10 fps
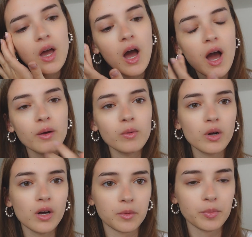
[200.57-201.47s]
I
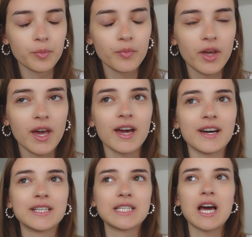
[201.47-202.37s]
woke up
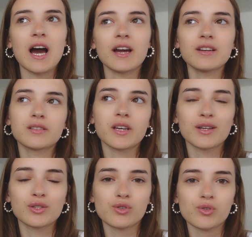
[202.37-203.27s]
and I
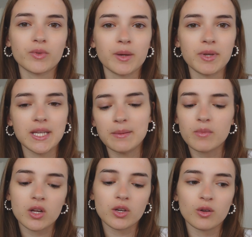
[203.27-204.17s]
decided to shoot them an
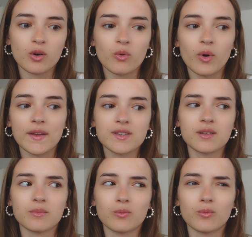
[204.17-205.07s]
email, ask
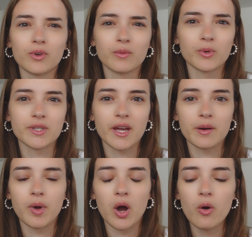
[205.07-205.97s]
them what was that
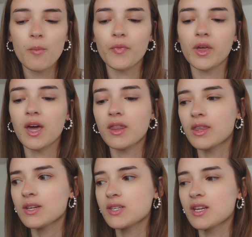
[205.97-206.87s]
about, and
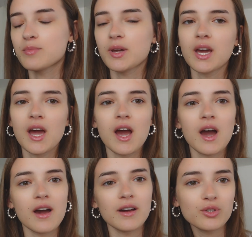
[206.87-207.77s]
they sent me
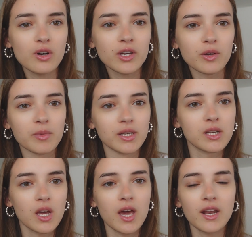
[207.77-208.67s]
a
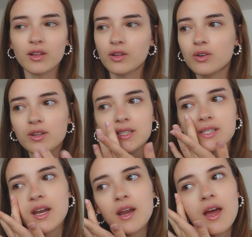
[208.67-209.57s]
document, and it literally
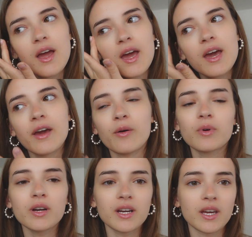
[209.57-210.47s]
said, hey,
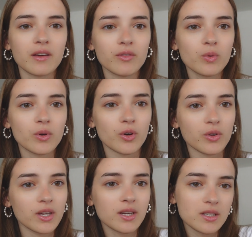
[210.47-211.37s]
we're gonna give you an
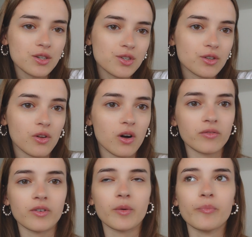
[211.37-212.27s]
early conditional
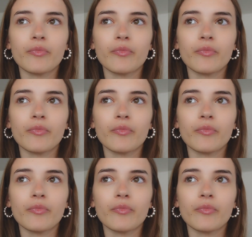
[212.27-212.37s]
offer